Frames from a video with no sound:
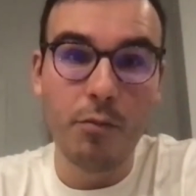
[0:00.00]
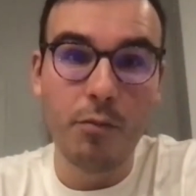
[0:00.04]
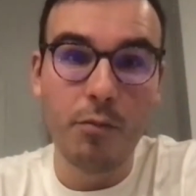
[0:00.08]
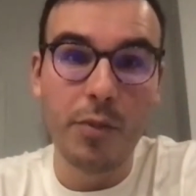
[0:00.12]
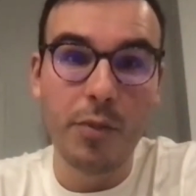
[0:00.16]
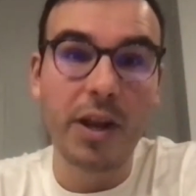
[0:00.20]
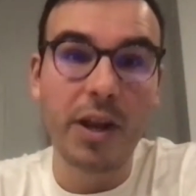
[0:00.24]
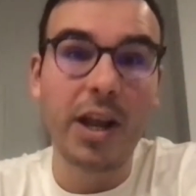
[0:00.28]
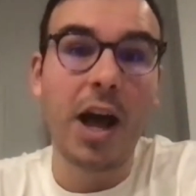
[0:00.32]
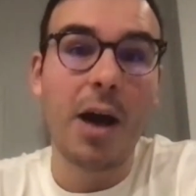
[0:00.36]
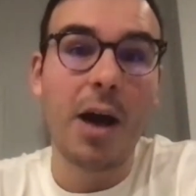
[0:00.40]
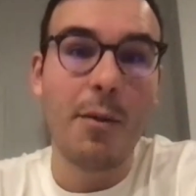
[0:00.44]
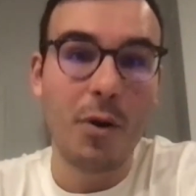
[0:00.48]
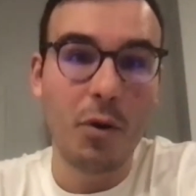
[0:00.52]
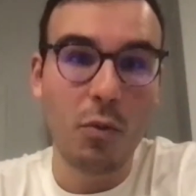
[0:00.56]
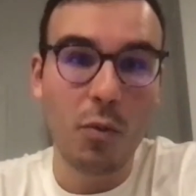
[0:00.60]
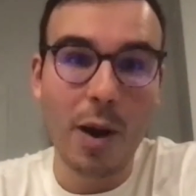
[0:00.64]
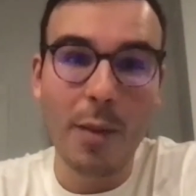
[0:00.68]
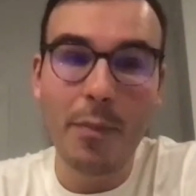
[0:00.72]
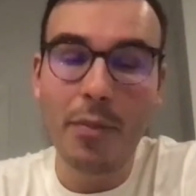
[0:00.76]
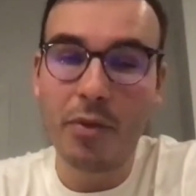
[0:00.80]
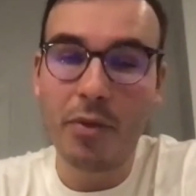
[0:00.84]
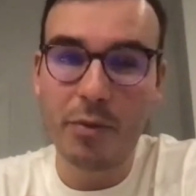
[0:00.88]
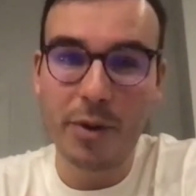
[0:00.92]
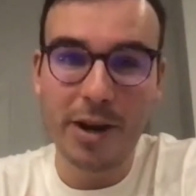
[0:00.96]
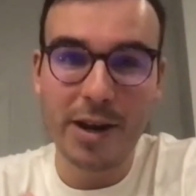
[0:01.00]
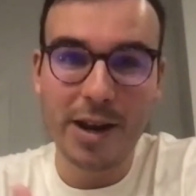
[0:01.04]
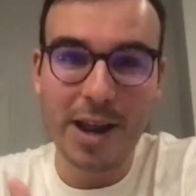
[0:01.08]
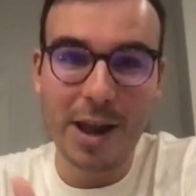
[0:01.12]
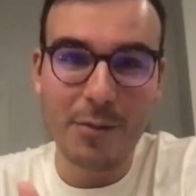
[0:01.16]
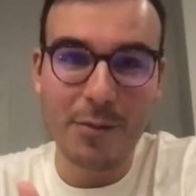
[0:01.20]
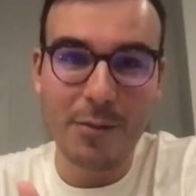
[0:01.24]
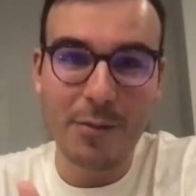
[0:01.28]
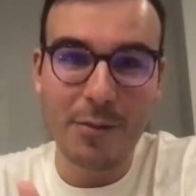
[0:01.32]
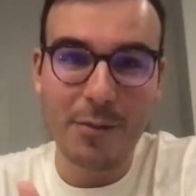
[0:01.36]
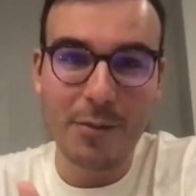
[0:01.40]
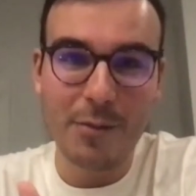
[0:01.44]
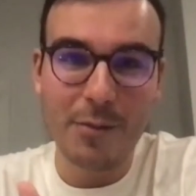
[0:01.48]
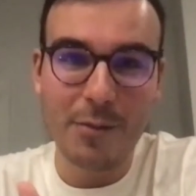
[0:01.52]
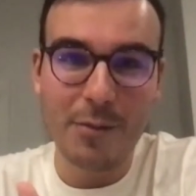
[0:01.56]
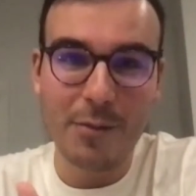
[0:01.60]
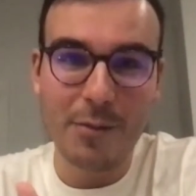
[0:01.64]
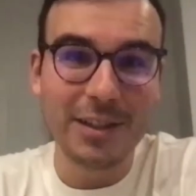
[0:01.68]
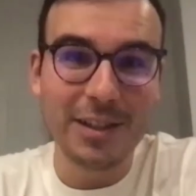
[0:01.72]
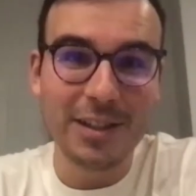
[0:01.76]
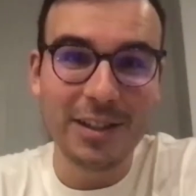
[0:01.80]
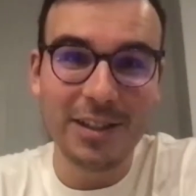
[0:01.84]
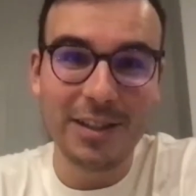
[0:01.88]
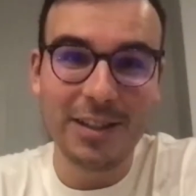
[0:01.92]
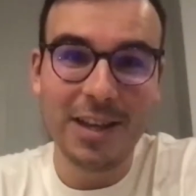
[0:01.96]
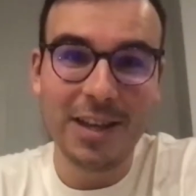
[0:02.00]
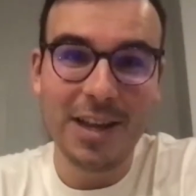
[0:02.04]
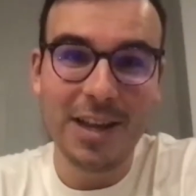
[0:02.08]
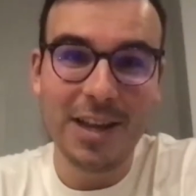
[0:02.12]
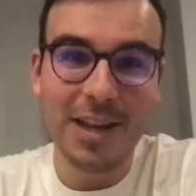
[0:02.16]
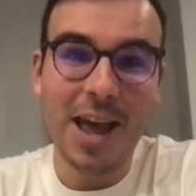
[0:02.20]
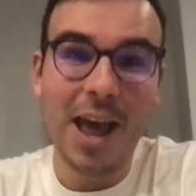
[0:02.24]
become a Web3 enabled business.